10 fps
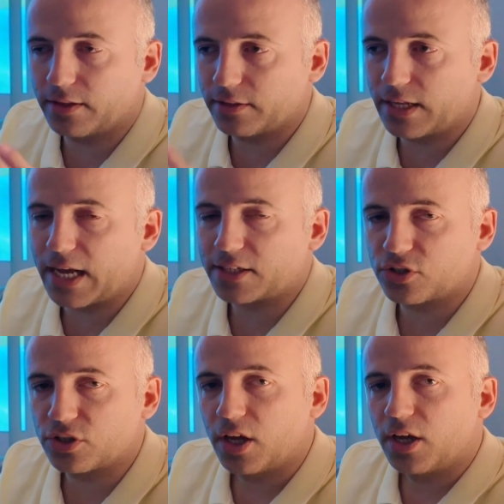
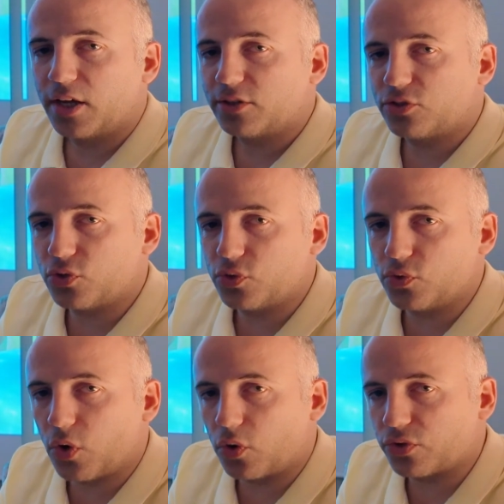last
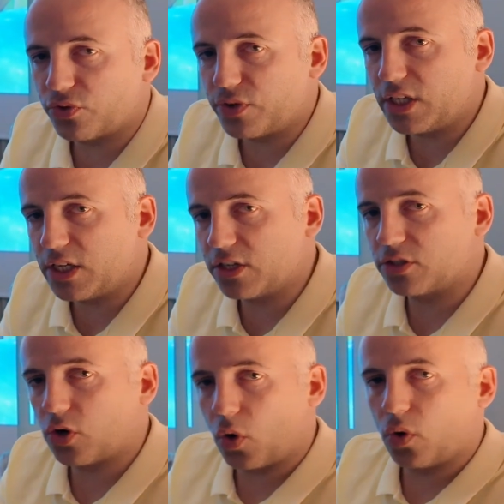2 or 3
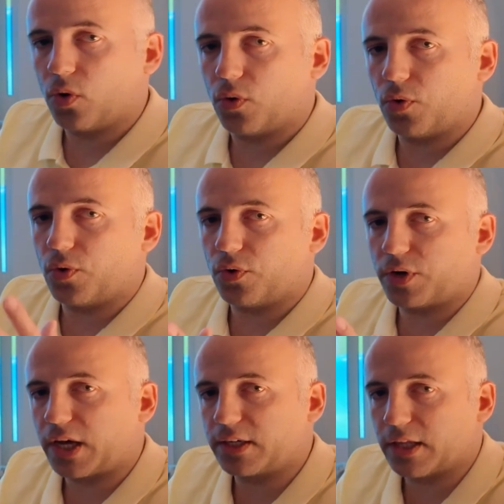year
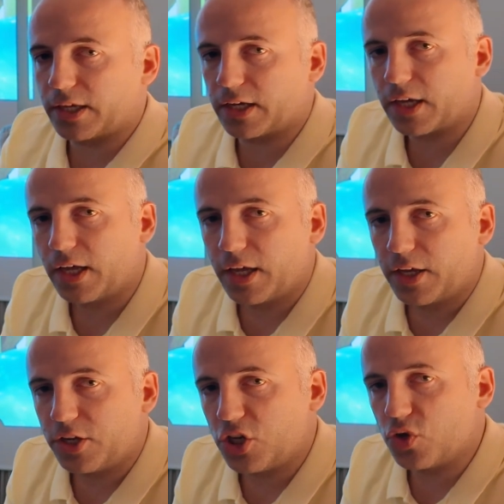kind of like a
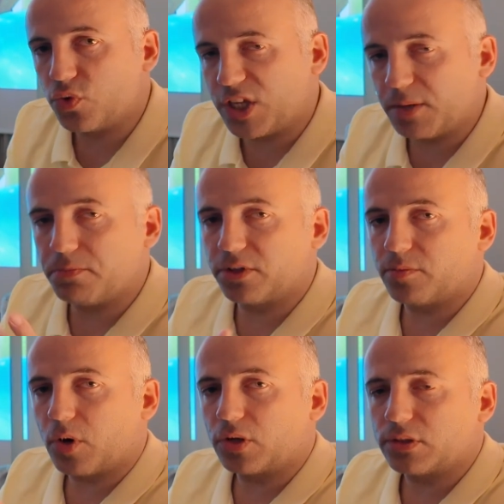new gimbaled
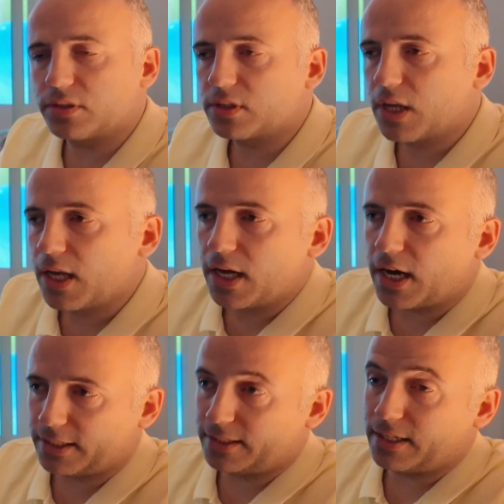models. Other